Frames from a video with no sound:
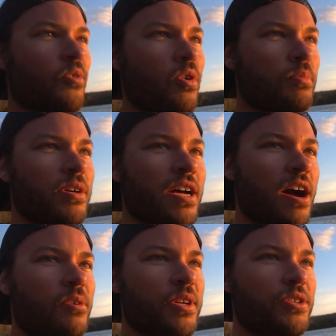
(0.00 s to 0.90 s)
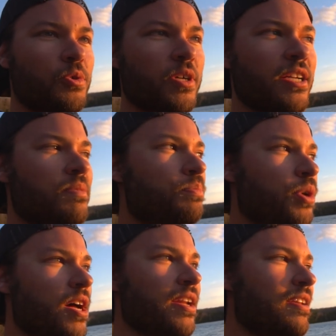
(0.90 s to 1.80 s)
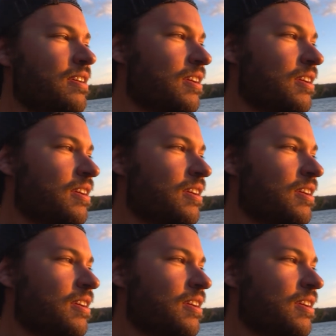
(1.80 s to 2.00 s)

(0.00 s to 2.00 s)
normally how we do it, but